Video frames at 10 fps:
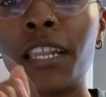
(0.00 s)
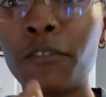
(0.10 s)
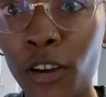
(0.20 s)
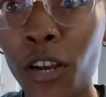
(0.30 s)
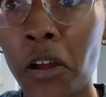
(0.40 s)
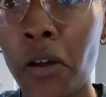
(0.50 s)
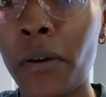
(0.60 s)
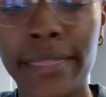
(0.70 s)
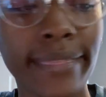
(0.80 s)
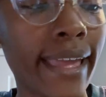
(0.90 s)
in Virgo
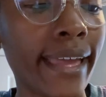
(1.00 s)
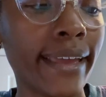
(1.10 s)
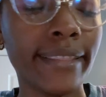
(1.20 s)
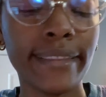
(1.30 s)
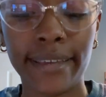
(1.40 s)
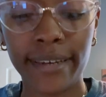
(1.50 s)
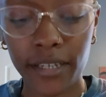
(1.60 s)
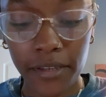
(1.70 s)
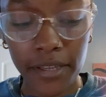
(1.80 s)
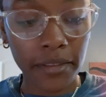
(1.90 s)
at that. And then
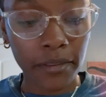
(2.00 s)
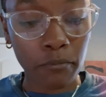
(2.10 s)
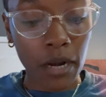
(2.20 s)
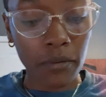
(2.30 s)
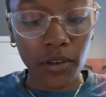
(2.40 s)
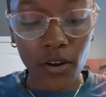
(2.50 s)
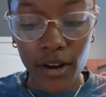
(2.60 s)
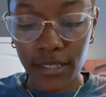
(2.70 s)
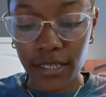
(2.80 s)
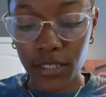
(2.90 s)
in the bottom of the card says